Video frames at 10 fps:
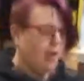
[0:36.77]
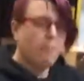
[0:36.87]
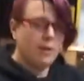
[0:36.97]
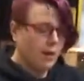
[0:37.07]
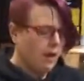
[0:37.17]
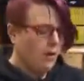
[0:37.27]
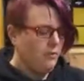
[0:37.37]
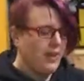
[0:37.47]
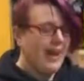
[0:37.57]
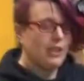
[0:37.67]
cup
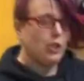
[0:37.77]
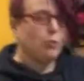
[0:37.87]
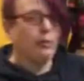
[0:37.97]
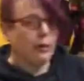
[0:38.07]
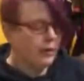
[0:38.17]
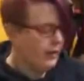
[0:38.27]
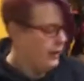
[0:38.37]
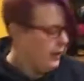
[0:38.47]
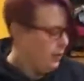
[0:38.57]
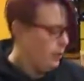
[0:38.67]
of cashew butter,
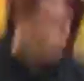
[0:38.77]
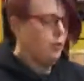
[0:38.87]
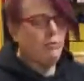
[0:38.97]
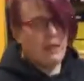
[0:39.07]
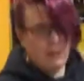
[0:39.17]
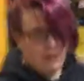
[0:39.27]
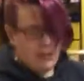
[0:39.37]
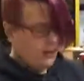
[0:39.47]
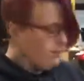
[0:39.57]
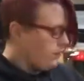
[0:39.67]
which you can make
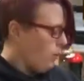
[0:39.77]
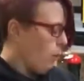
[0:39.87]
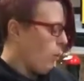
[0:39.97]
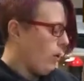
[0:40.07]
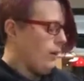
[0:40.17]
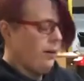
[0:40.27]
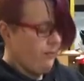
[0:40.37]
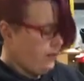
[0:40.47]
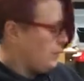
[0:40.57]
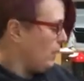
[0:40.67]
yourself, or
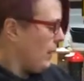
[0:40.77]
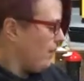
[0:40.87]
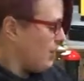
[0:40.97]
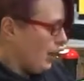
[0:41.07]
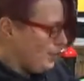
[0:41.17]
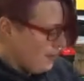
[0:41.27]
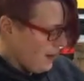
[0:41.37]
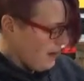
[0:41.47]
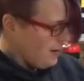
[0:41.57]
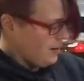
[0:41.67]
if you don't have time to
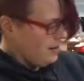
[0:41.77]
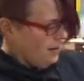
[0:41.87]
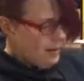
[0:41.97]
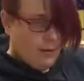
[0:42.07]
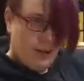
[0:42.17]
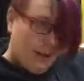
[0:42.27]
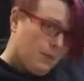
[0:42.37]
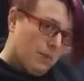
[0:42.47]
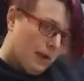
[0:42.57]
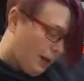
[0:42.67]
make it, you can
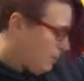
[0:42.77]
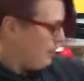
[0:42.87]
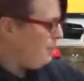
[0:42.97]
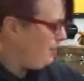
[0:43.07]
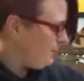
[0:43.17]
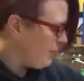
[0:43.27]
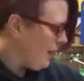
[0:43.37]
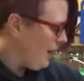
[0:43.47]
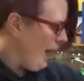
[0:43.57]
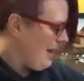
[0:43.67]
always pick it up
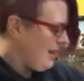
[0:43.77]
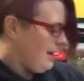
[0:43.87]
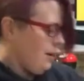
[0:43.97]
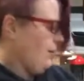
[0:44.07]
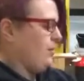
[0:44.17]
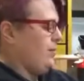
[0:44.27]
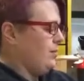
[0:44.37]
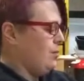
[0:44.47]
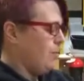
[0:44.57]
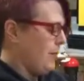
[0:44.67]
at any
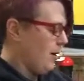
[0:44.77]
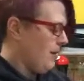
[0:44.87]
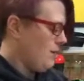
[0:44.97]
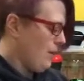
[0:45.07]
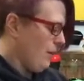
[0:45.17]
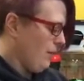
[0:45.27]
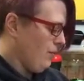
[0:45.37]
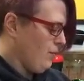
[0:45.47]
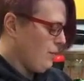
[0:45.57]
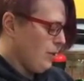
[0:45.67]
supermarket or health
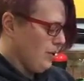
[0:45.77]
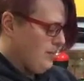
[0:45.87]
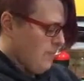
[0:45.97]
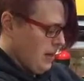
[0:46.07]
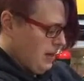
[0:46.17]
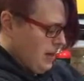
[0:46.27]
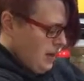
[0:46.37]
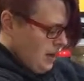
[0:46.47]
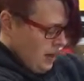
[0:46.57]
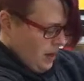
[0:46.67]
food store.
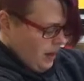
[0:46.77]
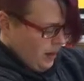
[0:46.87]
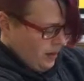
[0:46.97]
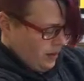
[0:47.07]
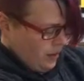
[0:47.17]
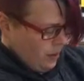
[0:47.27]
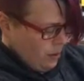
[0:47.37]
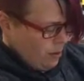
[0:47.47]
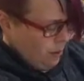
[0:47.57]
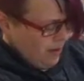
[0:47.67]

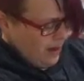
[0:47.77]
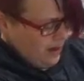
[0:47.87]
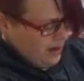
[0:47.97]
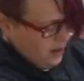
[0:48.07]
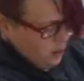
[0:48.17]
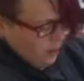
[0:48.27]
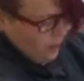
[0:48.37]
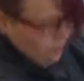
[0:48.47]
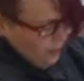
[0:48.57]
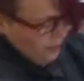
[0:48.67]
So you put that into your
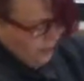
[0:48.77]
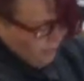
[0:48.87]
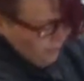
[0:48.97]
bowl.